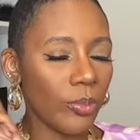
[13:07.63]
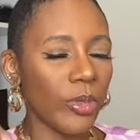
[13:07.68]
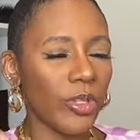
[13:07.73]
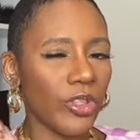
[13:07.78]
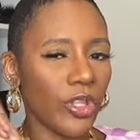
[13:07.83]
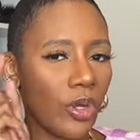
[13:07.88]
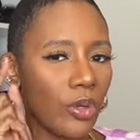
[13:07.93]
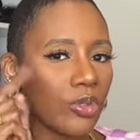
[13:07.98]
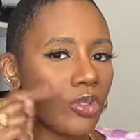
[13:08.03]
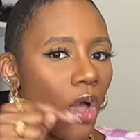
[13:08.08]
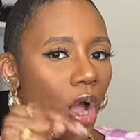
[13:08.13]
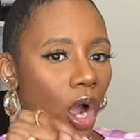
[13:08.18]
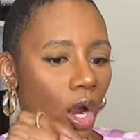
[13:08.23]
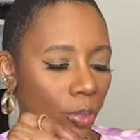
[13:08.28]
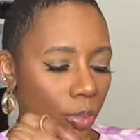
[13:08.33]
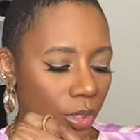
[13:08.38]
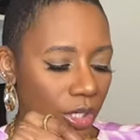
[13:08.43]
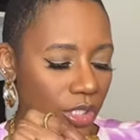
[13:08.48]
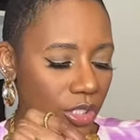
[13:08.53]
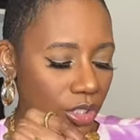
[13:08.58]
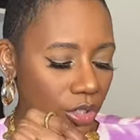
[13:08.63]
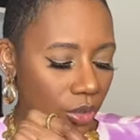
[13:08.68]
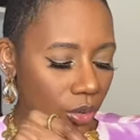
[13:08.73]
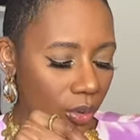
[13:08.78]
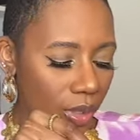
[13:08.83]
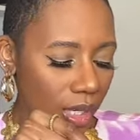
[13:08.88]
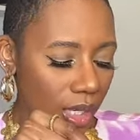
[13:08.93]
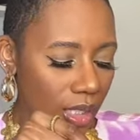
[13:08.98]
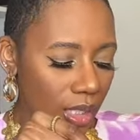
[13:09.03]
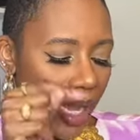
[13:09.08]
but those are printed
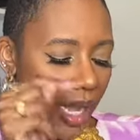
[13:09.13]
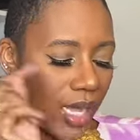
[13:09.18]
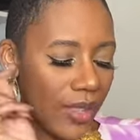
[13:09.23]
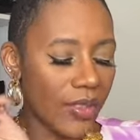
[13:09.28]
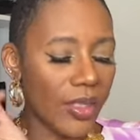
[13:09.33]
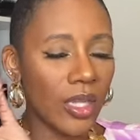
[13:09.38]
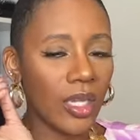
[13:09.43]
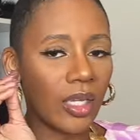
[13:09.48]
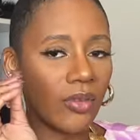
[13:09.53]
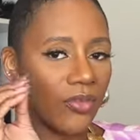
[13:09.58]
on and they look